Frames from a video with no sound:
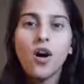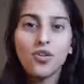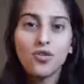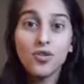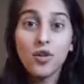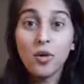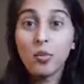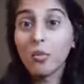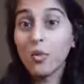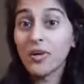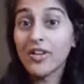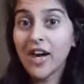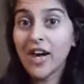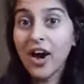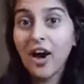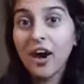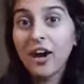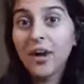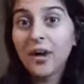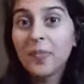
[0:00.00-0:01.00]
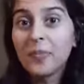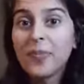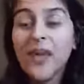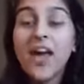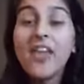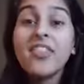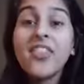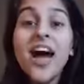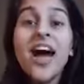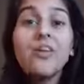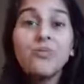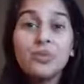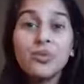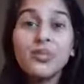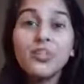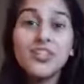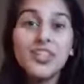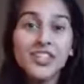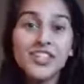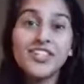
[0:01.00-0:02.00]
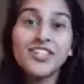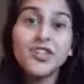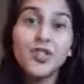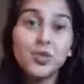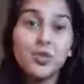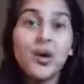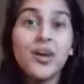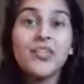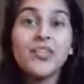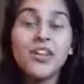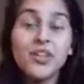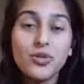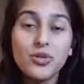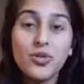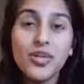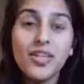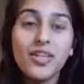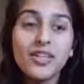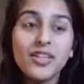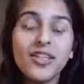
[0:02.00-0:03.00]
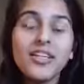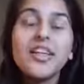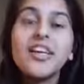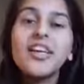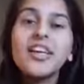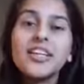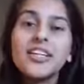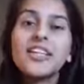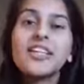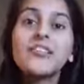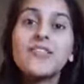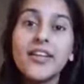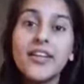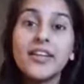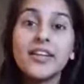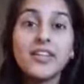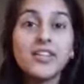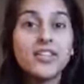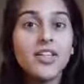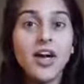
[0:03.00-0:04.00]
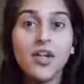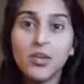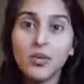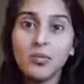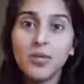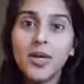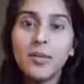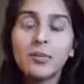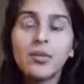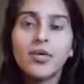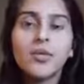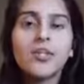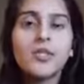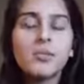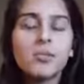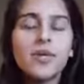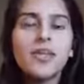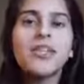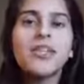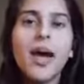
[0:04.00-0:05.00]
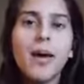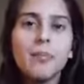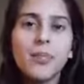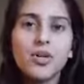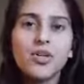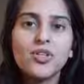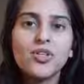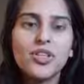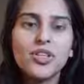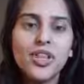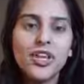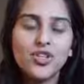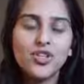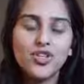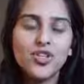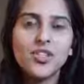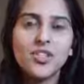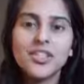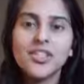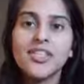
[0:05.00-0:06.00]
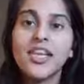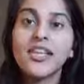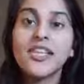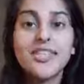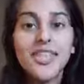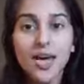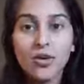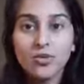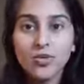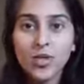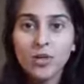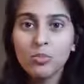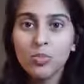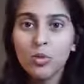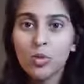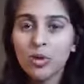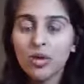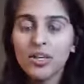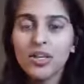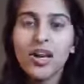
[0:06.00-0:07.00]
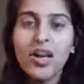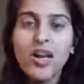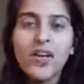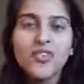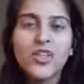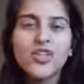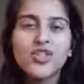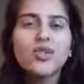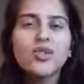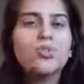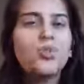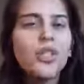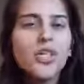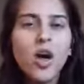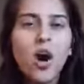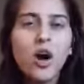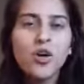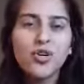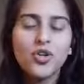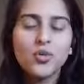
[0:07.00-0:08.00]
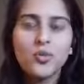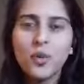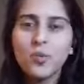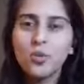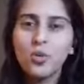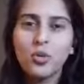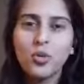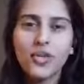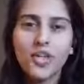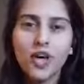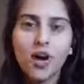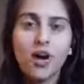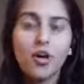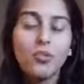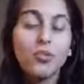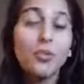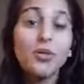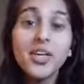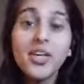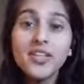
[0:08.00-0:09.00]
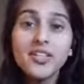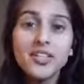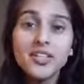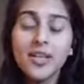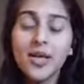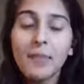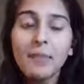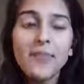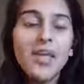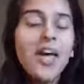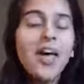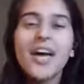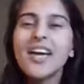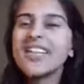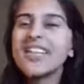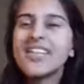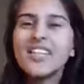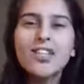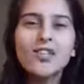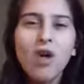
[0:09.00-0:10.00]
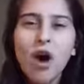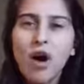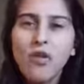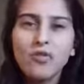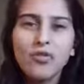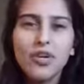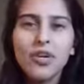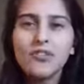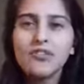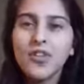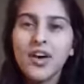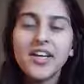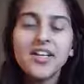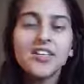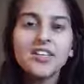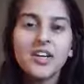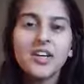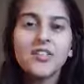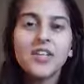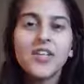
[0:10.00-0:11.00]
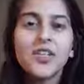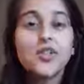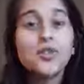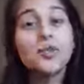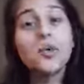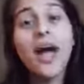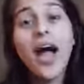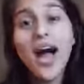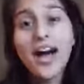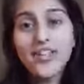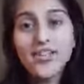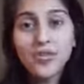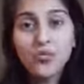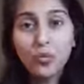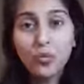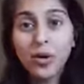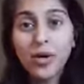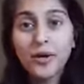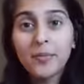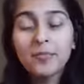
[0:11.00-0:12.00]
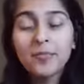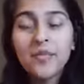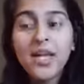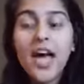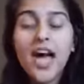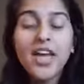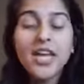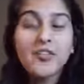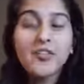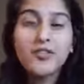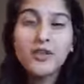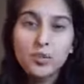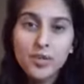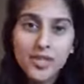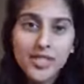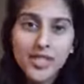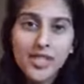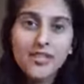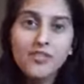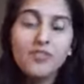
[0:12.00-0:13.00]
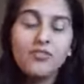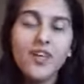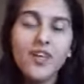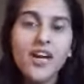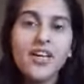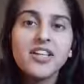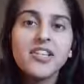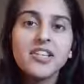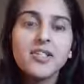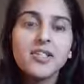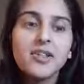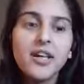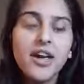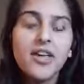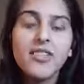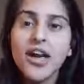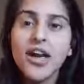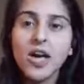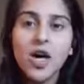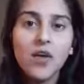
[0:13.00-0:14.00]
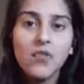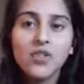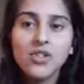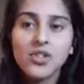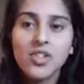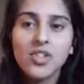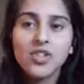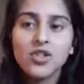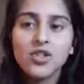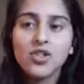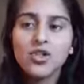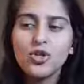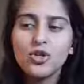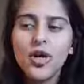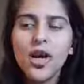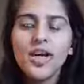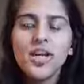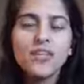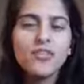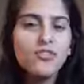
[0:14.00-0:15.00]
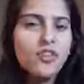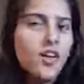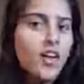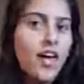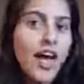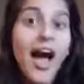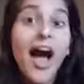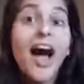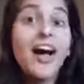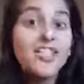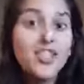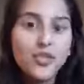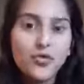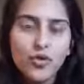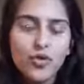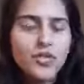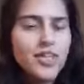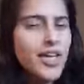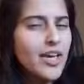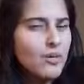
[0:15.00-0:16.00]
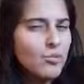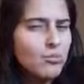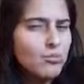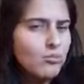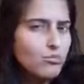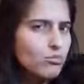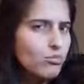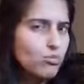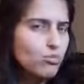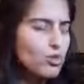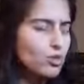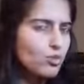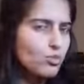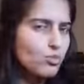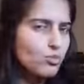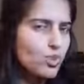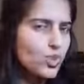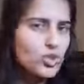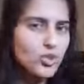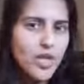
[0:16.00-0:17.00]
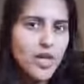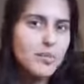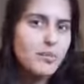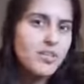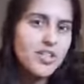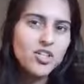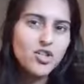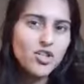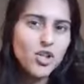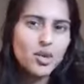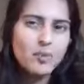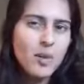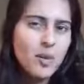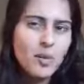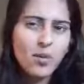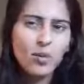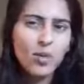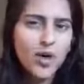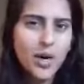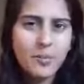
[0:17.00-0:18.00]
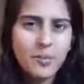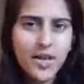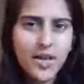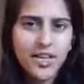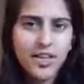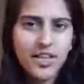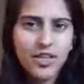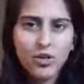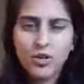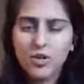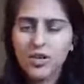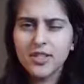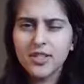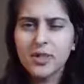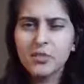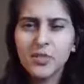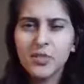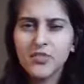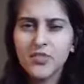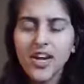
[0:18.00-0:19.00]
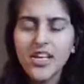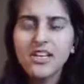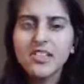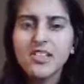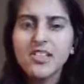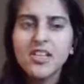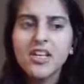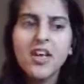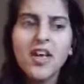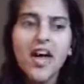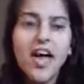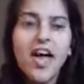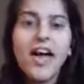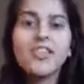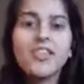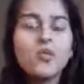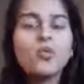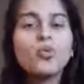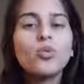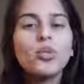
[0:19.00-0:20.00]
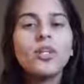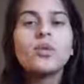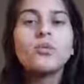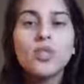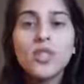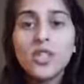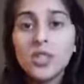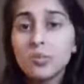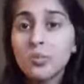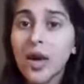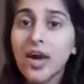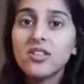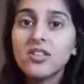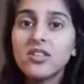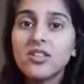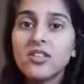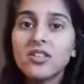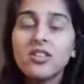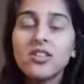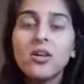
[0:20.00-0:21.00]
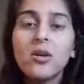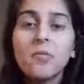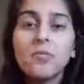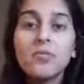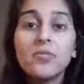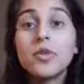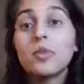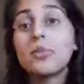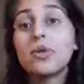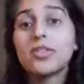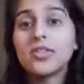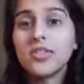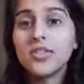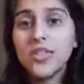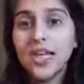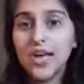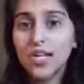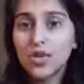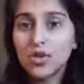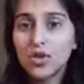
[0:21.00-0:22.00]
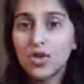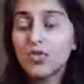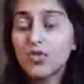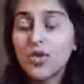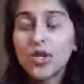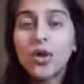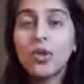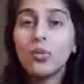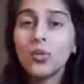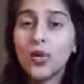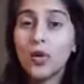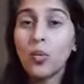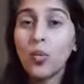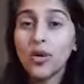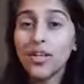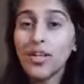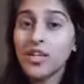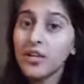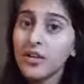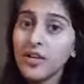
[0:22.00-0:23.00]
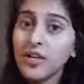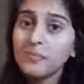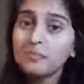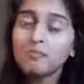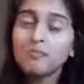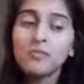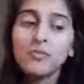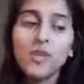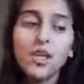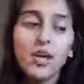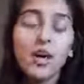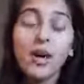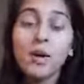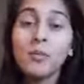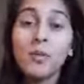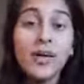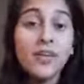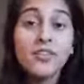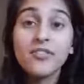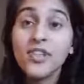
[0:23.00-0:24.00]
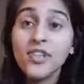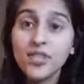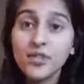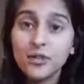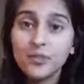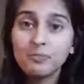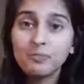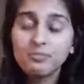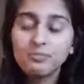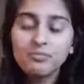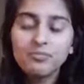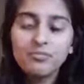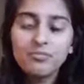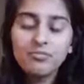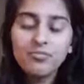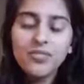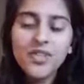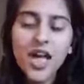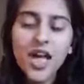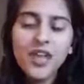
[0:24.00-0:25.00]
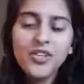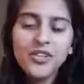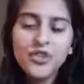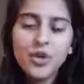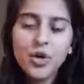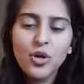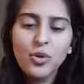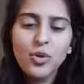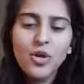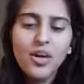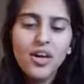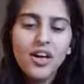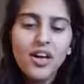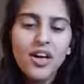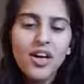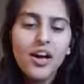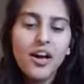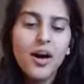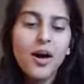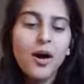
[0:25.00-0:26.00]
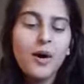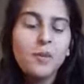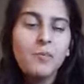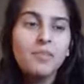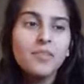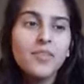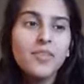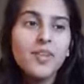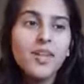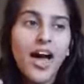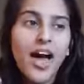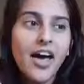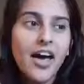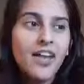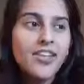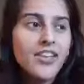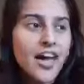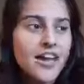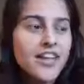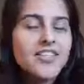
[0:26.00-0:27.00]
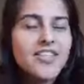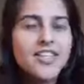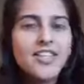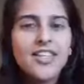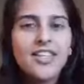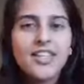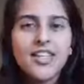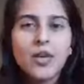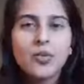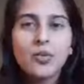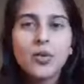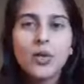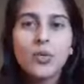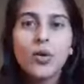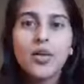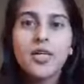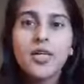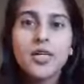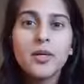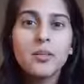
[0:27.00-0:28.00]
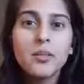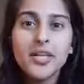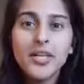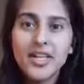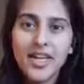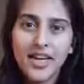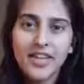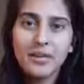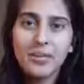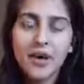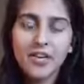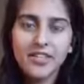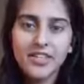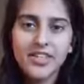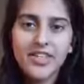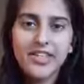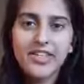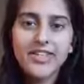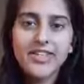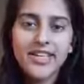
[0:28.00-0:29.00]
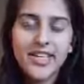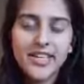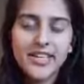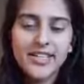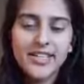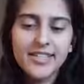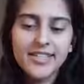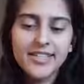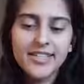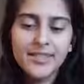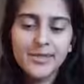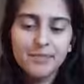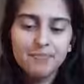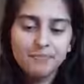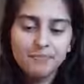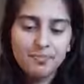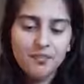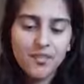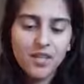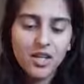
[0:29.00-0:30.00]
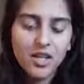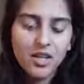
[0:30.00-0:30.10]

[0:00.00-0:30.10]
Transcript: of honor them where they are. And that really is the way that you can give healing to other people is be that person that just is that sounding board that just really honors people where they are and relate to them and doesn't offer advice unless you're asked for it. And if you receive advice in that conversation, you kind of ask first, hey, would you like me to share maybe what I'm getting or some advice? And then really respect the person's answer if they don't really want to hear it um, and if they do. And so um, I, I guess the thing that I really want to communicate about this is